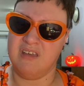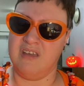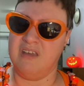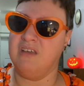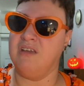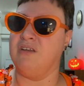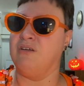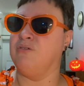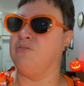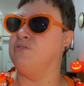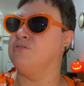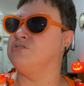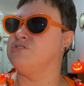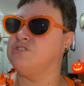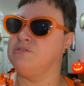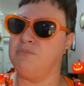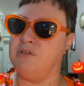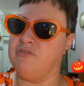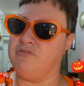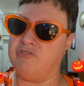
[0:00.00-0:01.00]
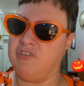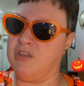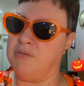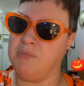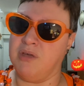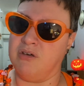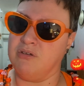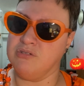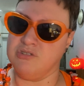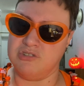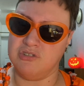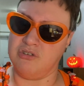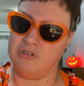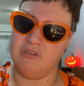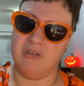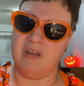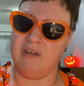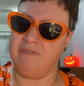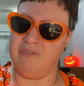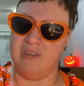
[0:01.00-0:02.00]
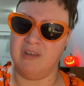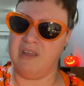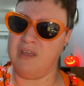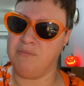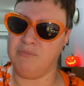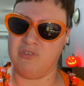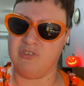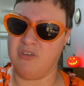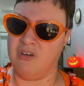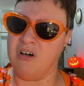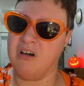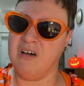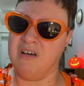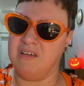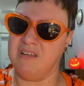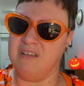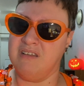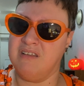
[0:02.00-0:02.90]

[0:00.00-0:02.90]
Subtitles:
and although she'd be female, she could have the name Scott.